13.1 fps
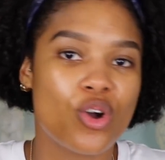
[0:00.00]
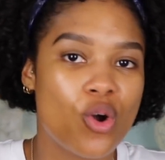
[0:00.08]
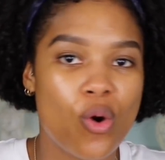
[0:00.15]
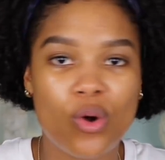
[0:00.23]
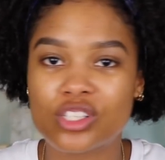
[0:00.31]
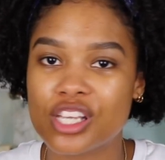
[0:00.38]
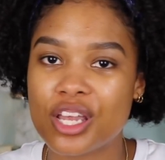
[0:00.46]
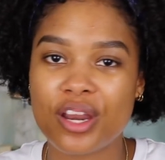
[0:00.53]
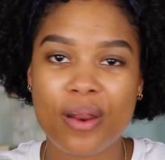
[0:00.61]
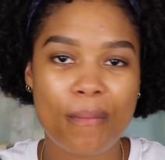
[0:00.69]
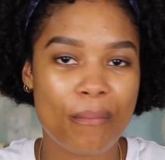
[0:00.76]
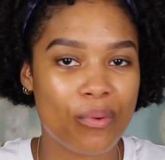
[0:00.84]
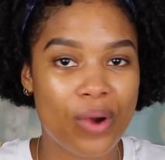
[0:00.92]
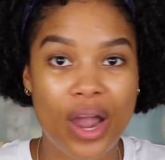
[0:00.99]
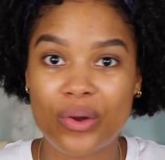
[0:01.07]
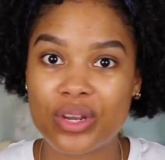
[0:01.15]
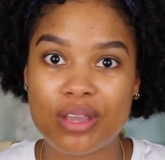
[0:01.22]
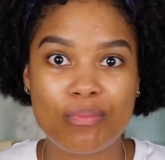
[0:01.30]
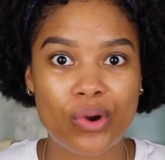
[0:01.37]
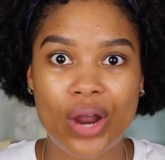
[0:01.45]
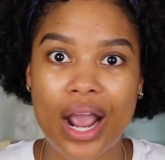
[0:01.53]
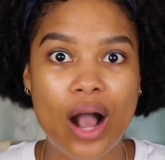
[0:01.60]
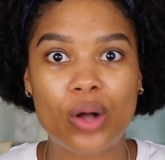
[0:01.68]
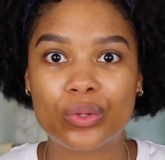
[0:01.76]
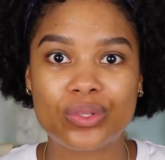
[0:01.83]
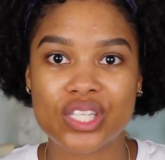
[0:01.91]
golden brownie
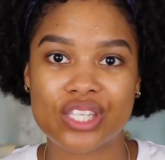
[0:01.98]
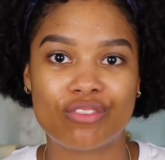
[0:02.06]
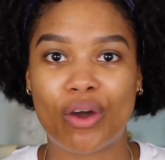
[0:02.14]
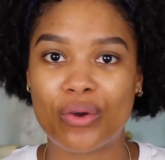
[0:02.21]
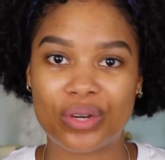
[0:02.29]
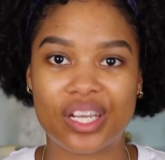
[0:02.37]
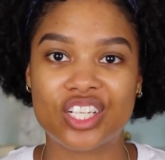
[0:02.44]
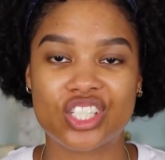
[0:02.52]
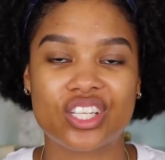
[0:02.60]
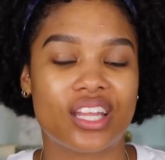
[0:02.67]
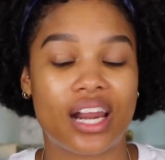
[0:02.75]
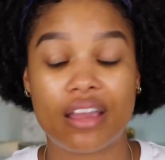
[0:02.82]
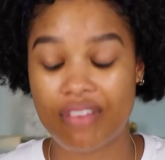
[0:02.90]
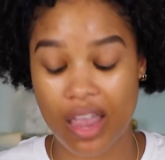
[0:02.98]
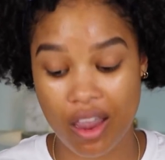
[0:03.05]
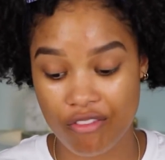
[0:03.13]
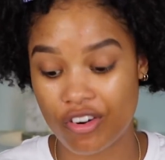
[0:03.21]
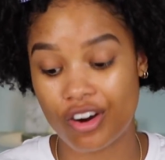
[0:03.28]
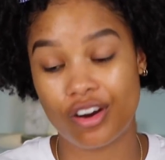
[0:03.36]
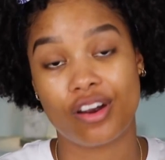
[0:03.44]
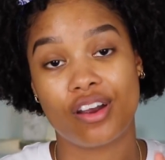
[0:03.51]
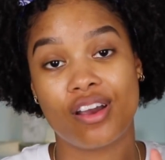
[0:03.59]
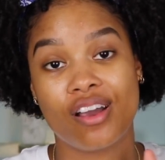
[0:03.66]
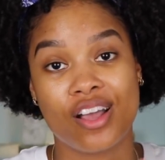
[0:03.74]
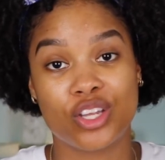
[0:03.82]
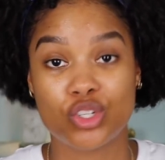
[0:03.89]
browns foundation that I've ever
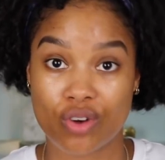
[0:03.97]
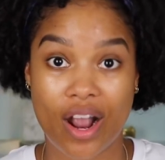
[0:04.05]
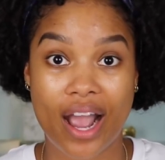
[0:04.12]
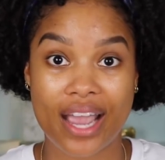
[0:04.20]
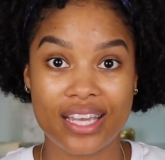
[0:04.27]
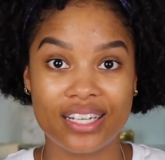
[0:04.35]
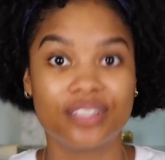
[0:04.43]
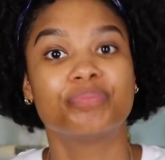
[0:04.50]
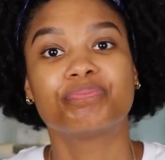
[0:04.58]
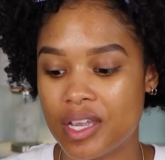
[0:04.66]
tried.